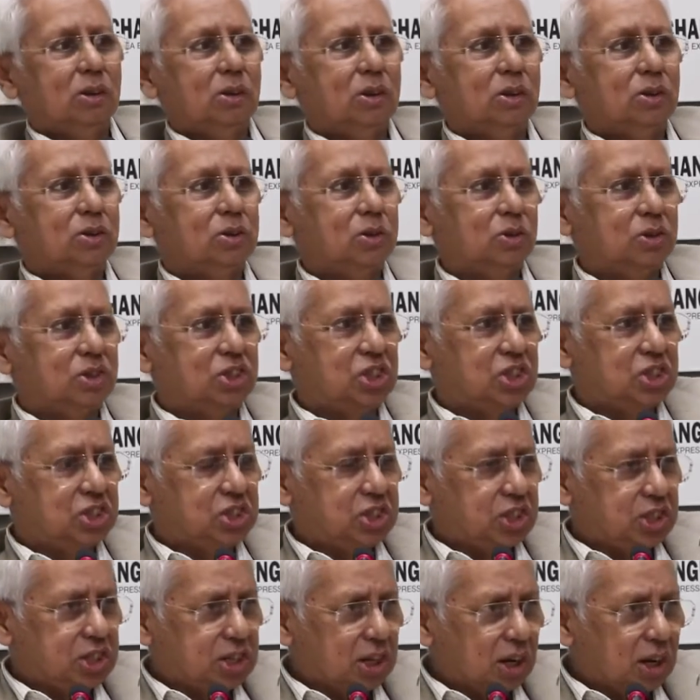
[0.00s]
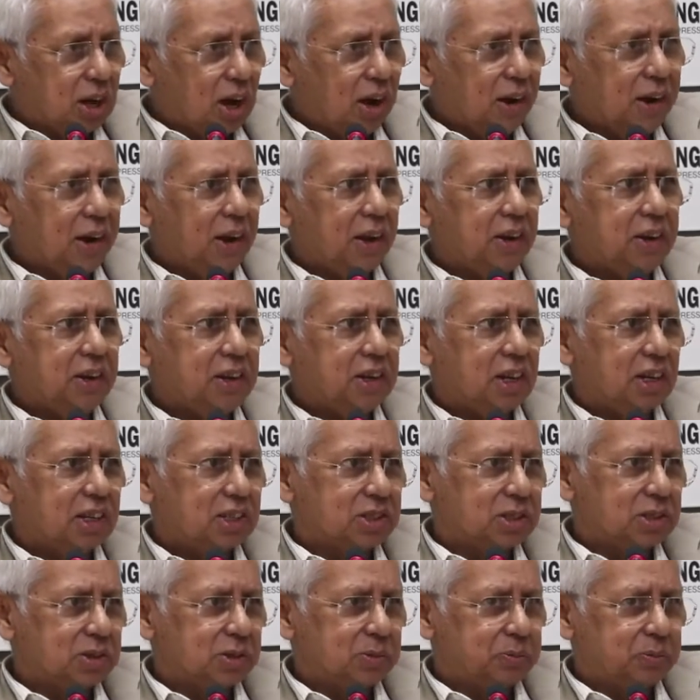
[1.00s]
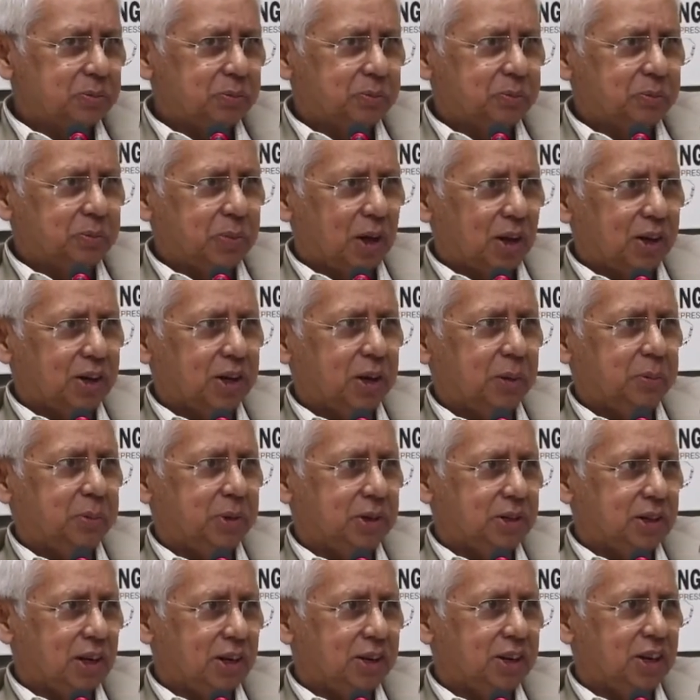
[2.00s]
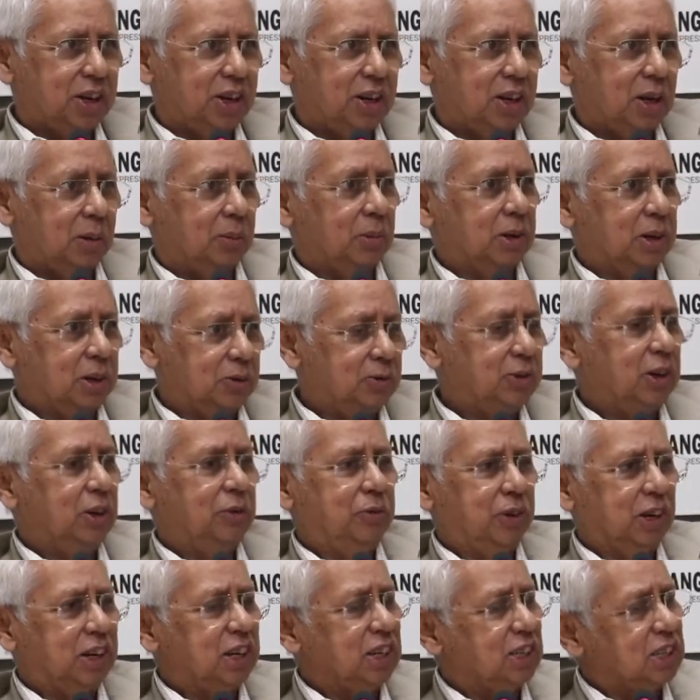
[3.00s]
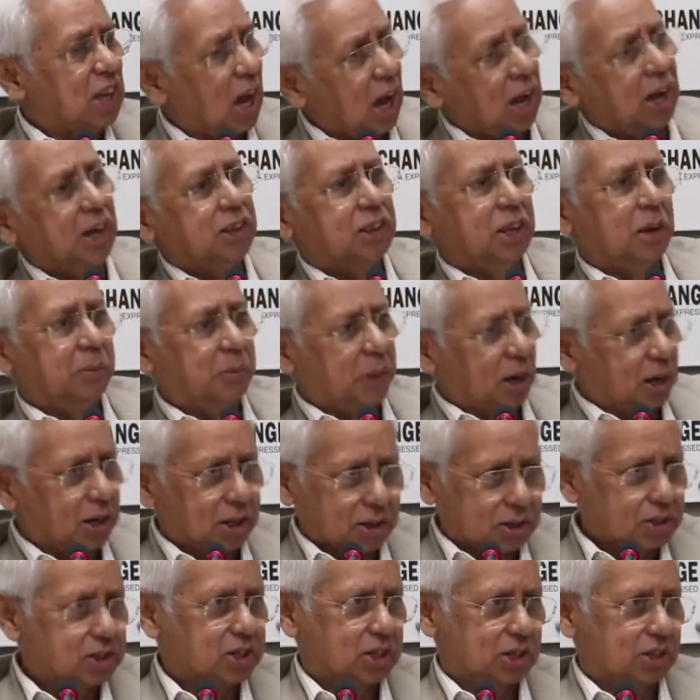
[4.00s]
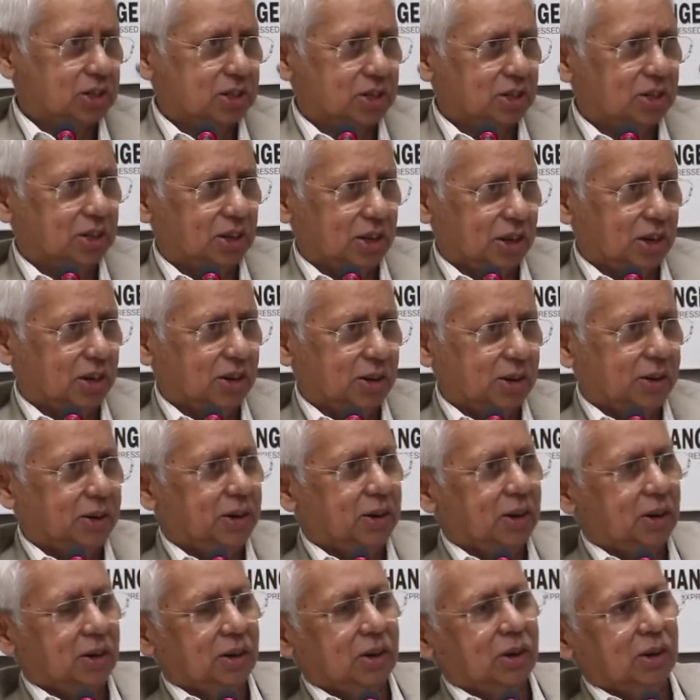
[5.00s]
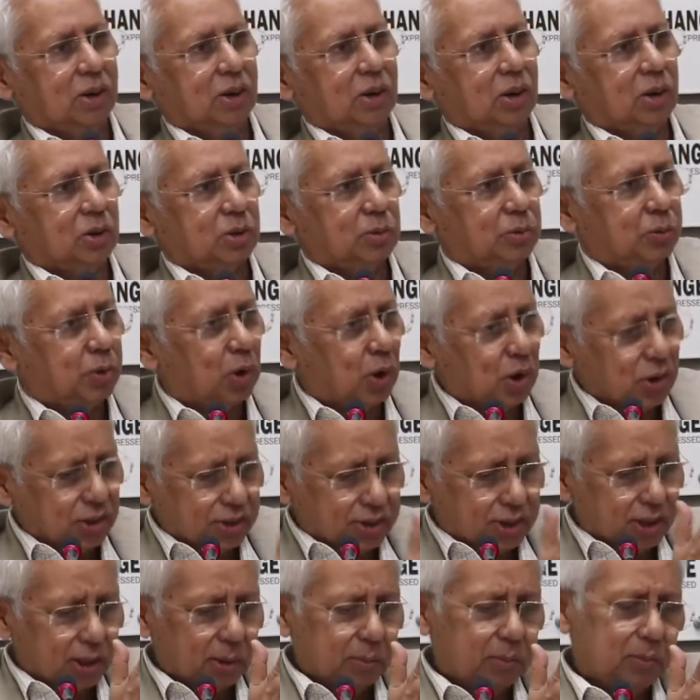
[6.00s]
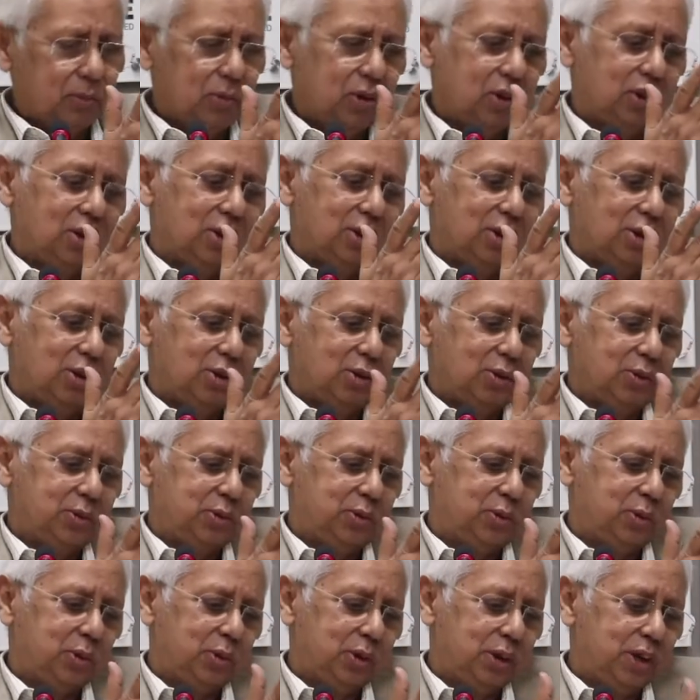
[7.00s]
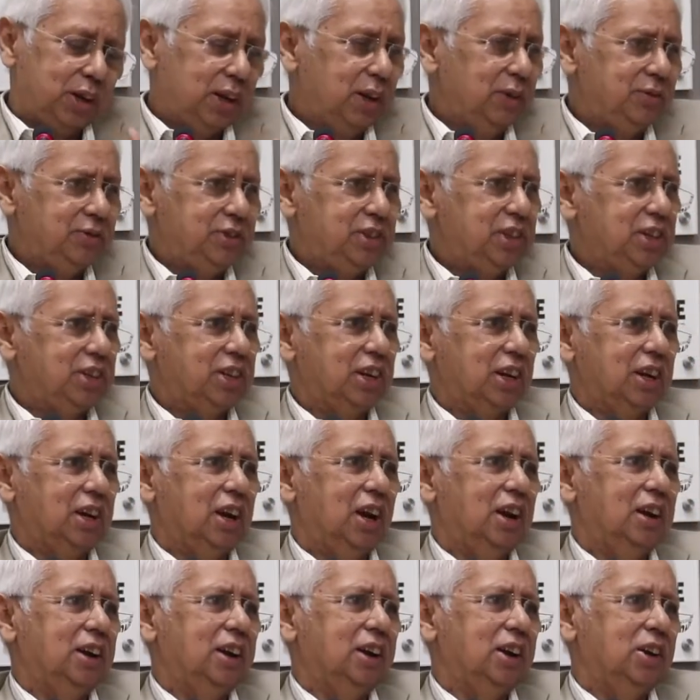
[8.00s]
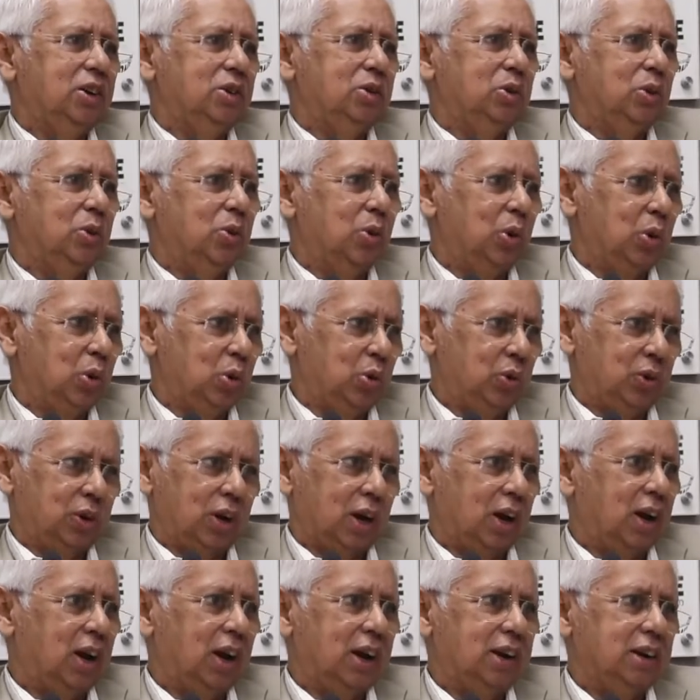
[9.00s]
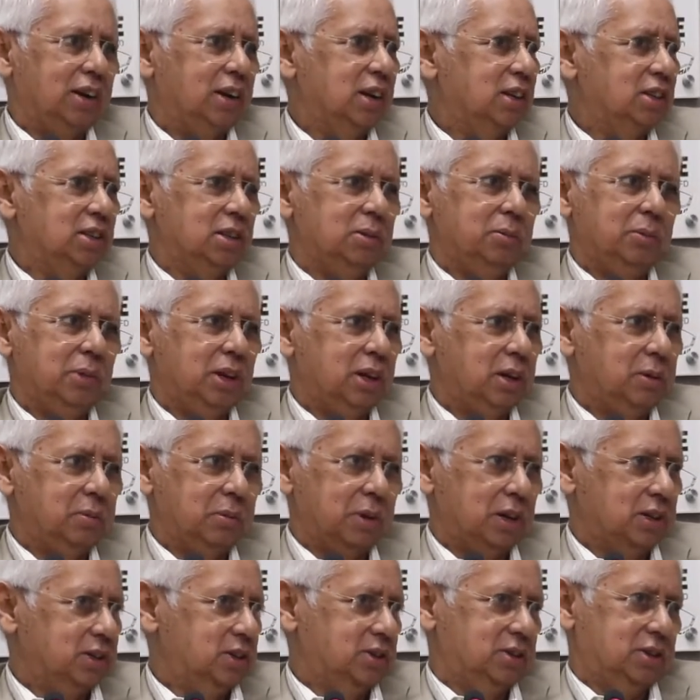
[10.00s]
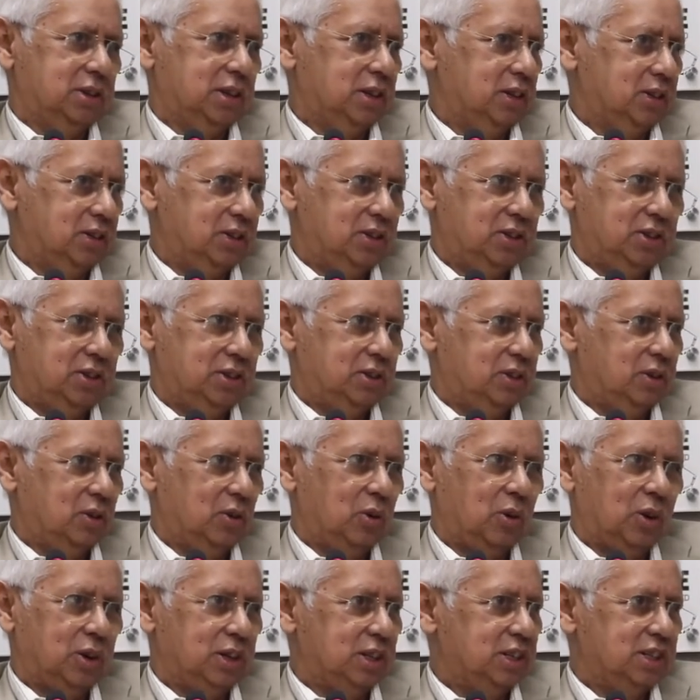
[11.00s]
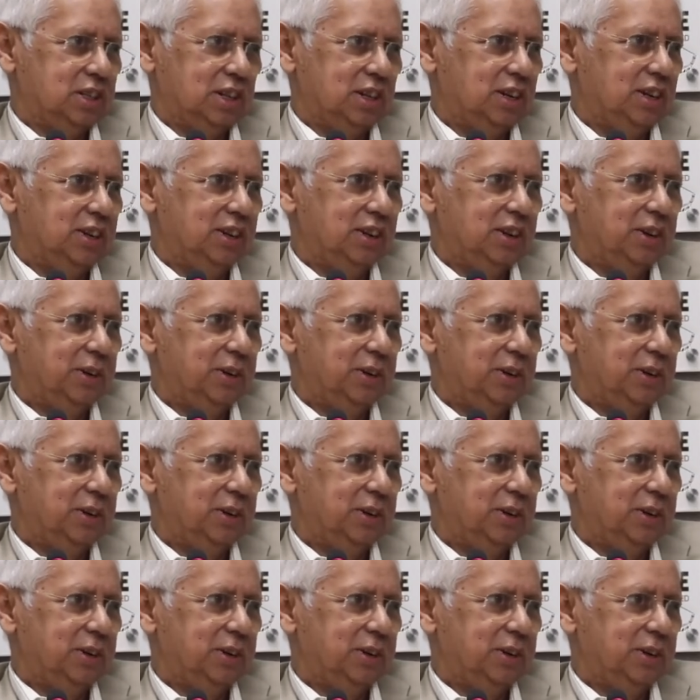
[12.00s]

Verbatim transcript: So the Chittagong area's per capita income, in fact, is higher than Bangladesh's. So for them to leave Chittagong and to go to Rakhine doesn't make much sense, honestly.